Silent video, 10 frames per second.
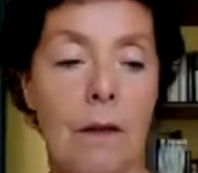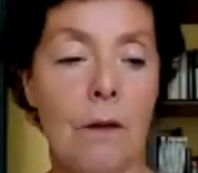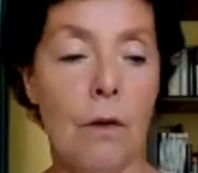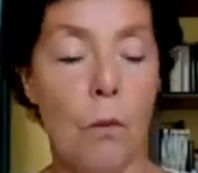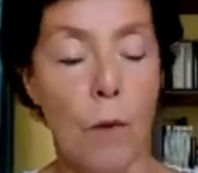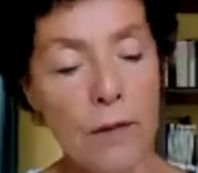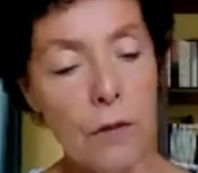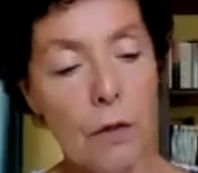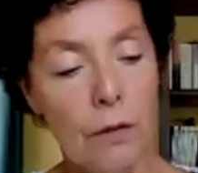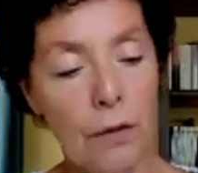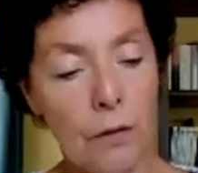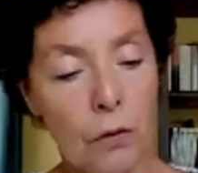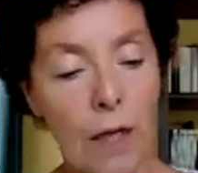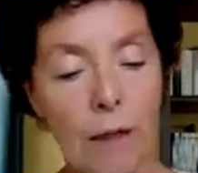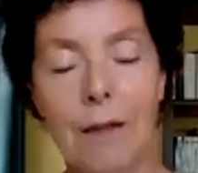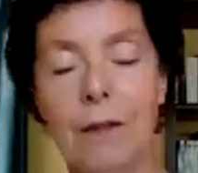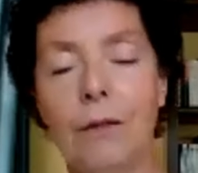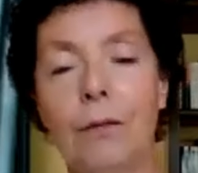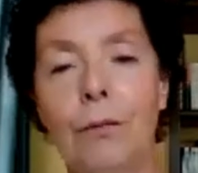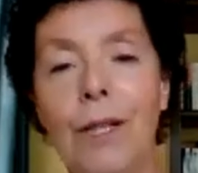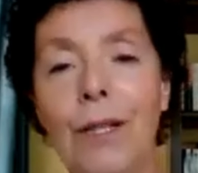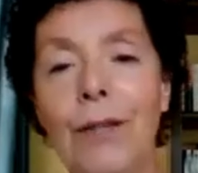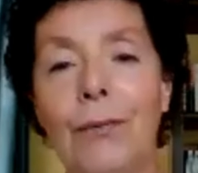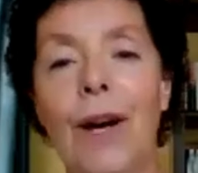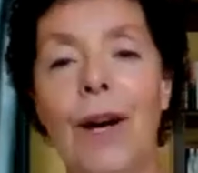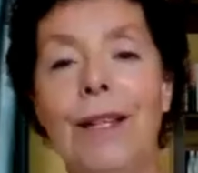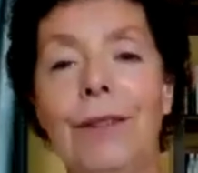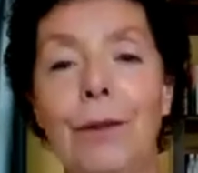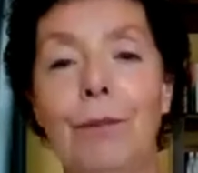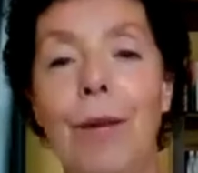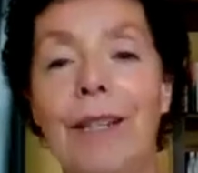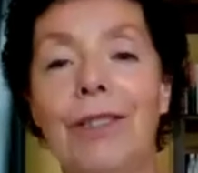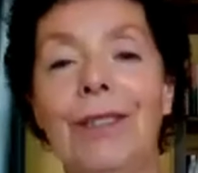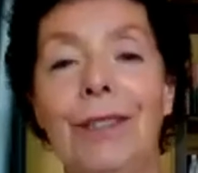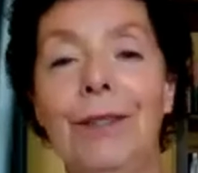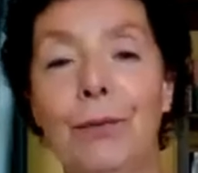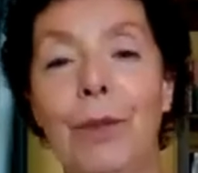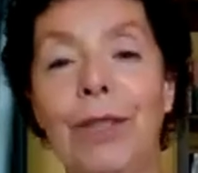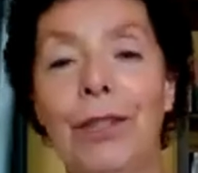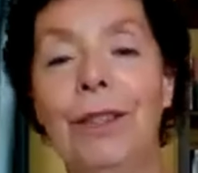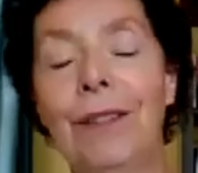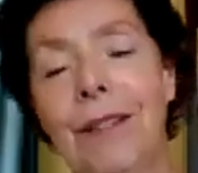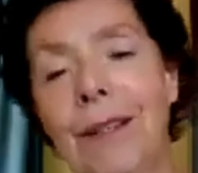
you know once you're on a track and you really find your passion and your mission